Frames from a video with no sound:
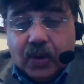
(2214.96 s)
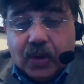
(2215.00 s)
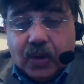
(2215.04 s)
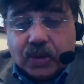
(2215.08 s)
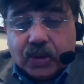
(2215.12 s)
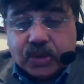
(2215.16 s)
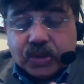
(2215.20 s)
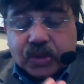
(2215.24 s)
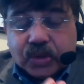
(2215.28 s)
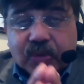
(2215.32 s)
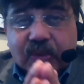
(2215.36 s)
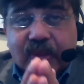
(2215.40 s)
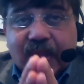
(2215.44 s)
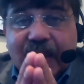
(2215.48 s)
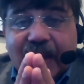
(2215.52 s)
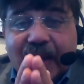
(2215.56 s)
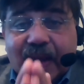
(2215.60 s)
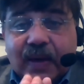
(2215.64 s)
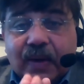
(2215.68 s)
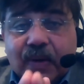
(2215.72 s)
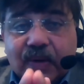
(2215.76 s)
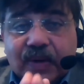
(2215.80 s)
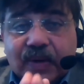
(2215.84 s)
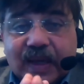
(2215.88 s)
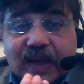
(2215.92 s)
So they are
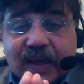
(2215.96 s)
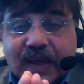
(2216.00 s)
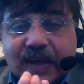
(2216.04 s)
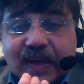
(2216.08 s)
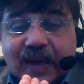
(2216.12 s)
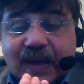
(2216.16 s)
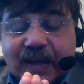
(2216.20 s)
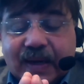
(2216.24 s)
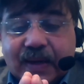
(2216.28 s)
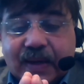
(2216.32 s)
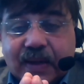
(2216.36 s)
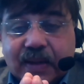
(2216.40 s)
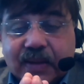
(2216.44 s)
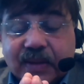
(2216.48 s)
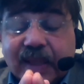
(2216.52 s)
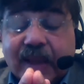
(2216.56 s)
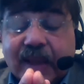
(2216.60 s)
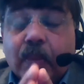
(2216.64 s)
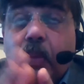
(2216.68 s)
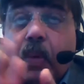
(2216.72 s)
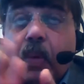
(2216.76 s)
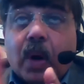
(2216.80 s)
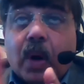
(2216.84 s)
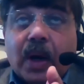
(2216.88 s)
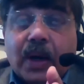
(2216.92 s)
looking at, they
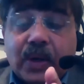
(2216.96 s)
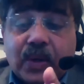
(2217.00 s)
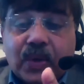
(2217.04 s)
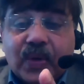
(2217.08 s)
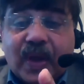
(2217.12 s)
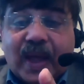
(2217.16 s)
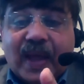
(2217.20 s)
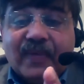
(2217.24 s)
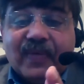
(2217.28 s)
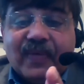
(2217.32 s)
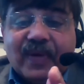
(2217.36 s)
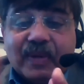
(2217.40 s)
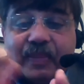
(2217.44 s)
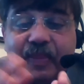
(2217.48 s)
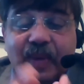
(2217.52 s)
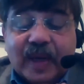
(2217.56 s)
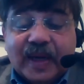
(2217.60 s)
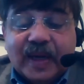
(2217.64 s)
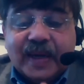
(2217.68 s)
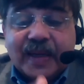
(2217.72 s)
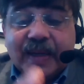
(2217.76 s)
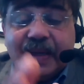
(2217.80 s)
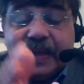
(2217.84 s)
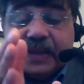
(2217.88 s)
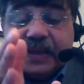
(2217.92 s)
want to have
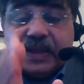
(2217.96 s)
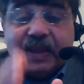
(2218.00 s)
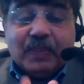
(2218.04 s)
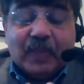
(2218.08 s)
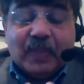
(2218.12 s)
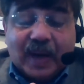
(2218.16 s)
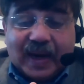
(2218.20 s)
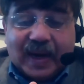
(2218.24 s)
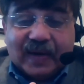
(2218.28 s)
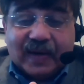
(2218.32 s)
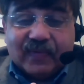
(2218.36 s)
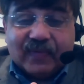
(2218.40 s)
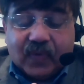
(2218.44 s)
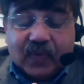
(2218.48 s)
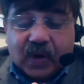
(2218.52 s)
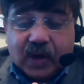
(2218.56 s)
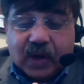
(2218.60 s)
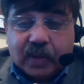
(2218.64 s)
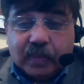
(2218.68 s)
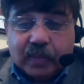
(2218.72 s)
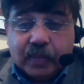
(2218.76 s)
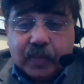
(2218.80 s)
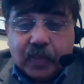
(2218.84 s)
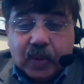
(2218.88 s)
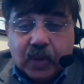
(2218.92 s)
ability in the
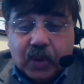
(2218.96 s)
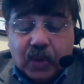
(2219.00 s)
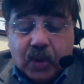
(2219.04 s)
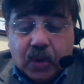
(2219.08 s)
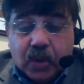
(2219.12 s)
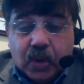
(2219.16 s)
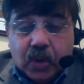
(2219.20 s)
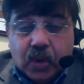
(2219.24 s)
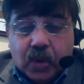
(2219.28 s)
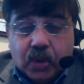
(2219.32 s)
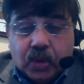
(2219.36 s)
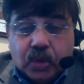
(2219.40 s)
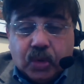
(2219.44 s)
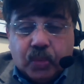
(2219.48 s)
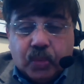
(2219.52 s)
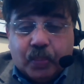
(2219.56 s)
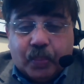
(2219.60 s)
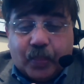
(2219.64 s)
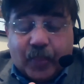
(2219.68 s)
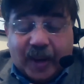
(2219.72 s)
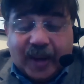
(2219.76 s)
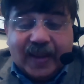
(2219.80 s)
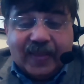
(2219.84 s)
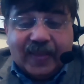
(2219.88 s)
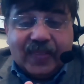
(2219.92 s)
platform to
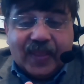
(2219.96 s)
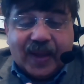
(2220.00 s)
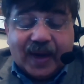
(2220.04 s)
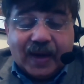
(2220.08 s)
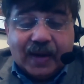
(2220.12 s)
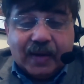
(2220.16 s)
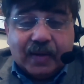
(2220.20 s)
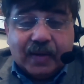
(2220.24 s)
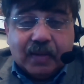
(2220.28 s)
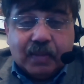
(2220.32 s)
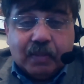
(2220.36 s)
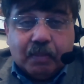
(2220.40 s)
pay that,